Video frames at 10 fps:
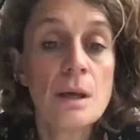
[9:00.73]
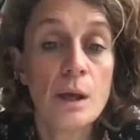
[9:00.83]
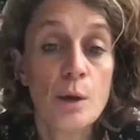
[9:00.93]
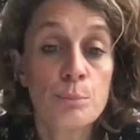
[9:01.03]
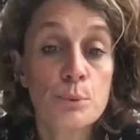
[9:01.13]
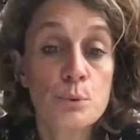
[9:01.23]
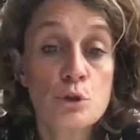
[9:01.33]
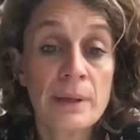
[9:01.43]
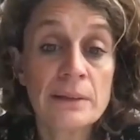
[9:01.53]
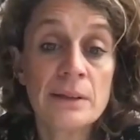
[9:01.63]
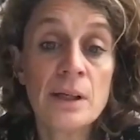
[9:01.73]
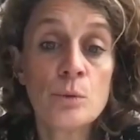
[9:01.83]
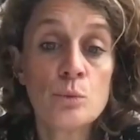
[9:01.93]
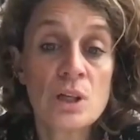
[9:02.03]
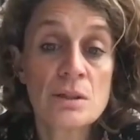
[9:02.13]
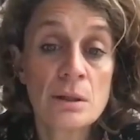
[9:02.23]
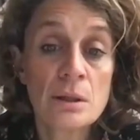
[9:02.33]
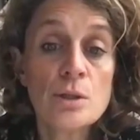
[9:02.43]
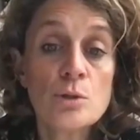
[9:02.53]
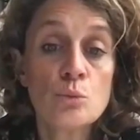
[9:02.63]
which are participating
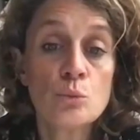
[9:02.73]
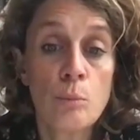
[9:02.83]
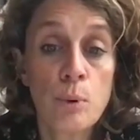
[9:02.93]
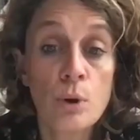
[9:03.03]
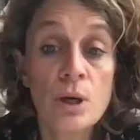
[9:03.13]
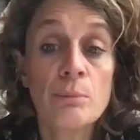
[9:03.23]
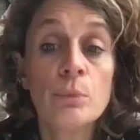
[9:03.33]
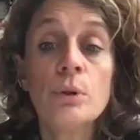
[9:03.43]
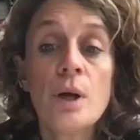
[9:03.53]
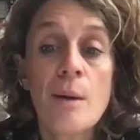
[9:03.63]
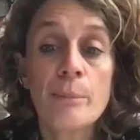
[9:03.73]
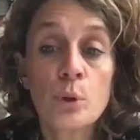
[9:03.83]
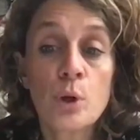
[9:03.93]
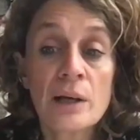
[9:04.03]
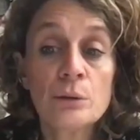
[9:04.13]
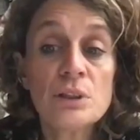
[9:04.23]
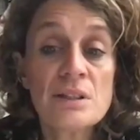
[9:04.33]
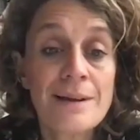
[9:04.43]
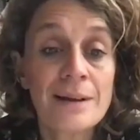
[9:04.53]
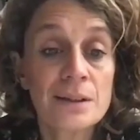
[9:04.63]
in and supporting the war, are
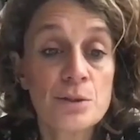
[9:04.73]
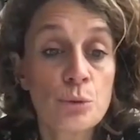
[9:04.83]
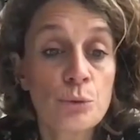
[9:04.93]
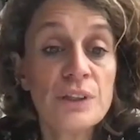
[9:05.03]
causing all this